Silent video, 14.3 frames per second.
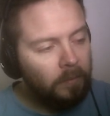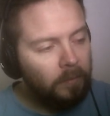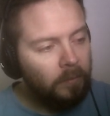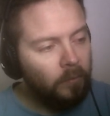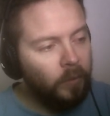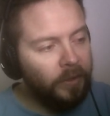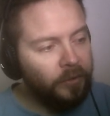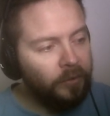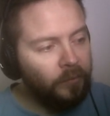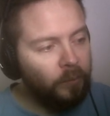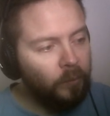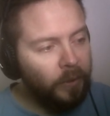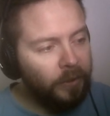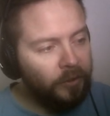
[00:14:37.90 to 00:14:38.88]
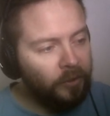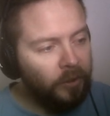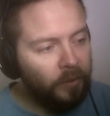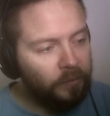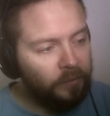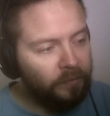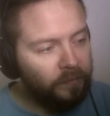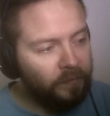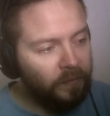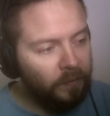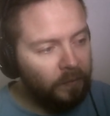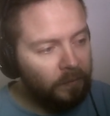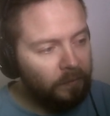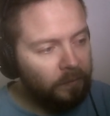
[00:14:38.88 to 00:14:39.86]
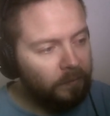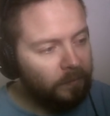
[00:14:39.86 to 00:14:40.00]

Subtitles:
when you go to full